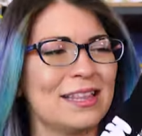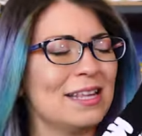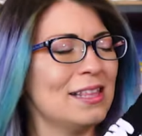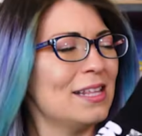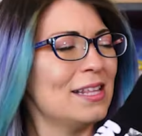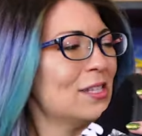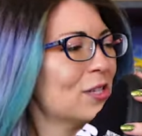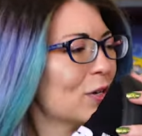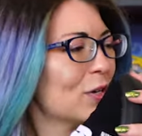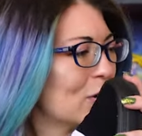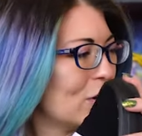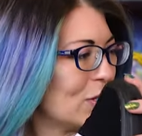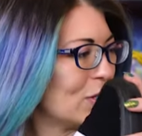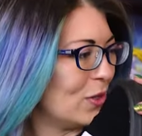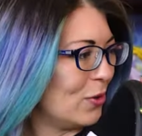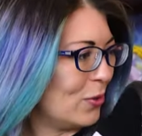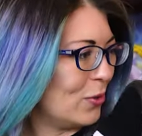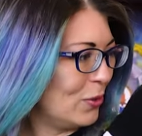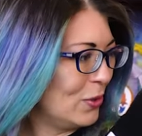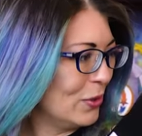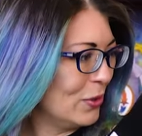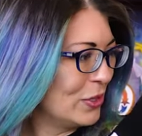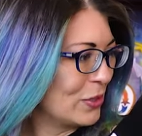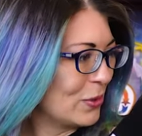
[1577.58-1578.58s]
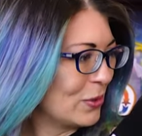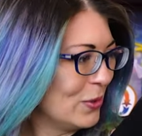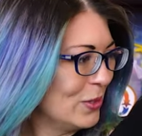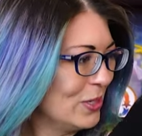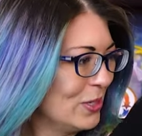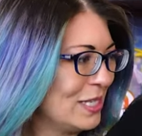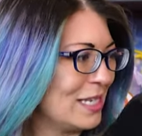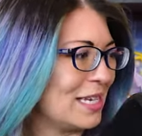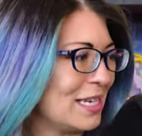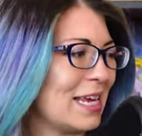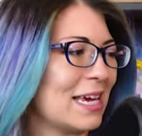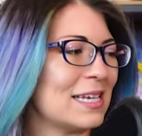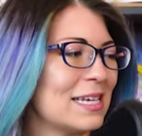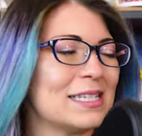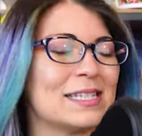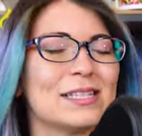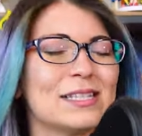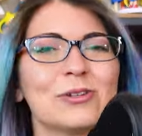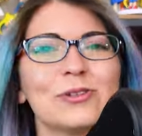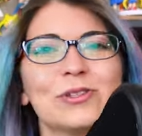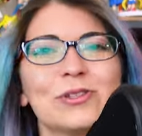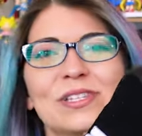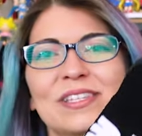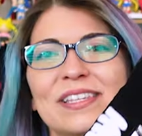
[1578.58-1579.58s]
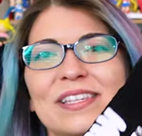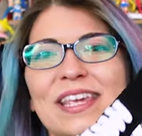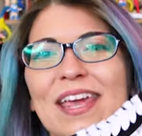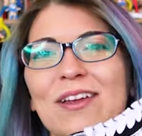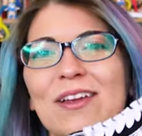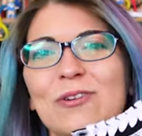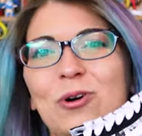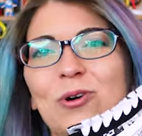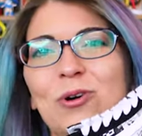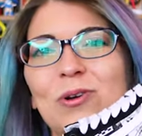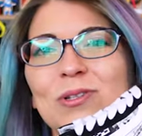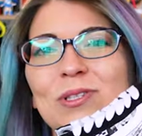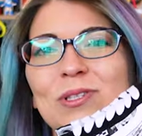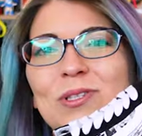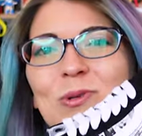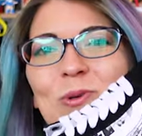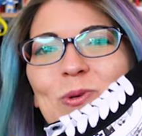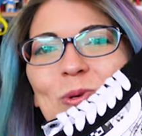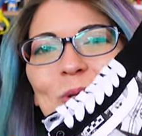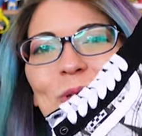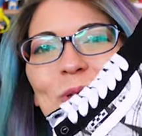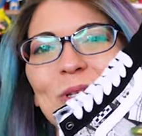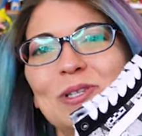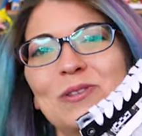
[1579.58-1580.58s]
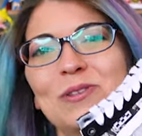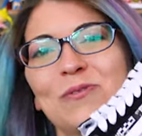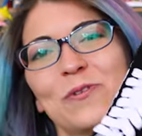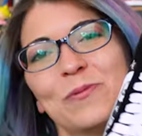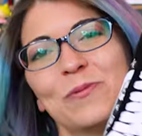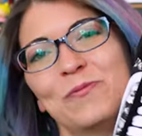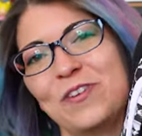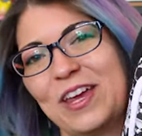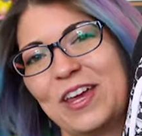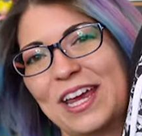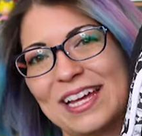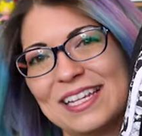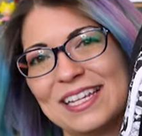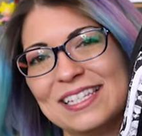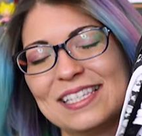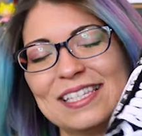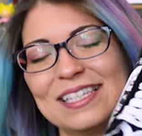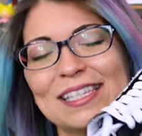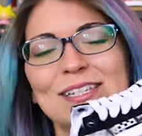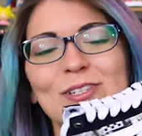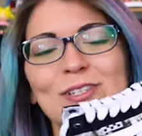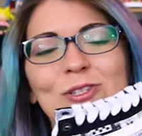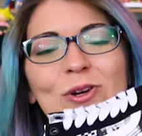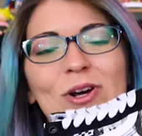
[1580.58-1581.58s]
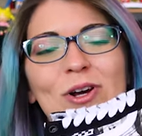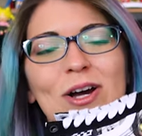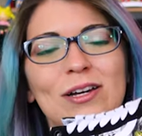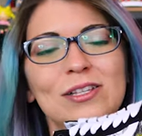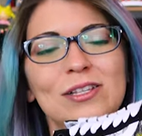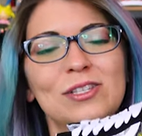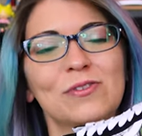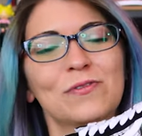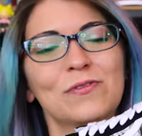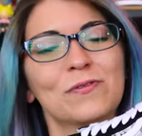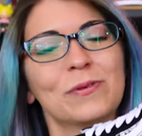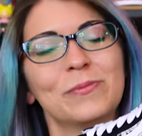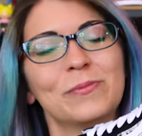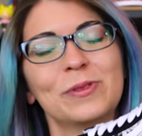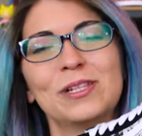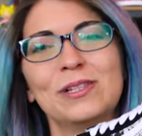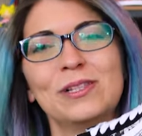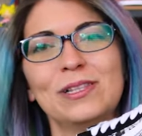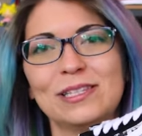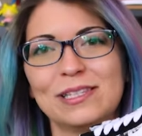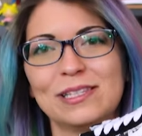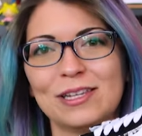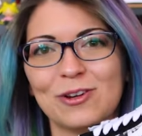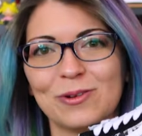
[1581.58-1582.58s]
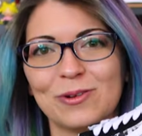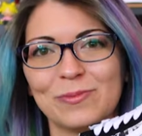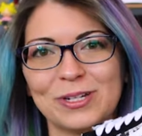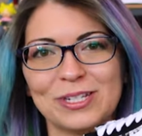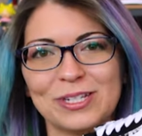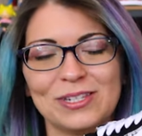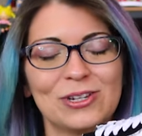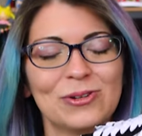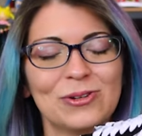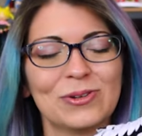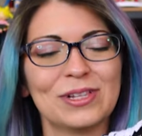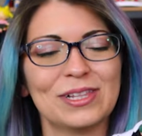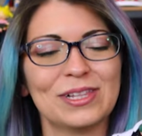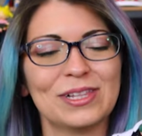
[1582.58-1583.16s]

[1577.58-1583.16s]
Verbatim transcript: I think these are called the old schools. Yes, they're the skate old schools from Vans. These are also from the Lizzie Armanto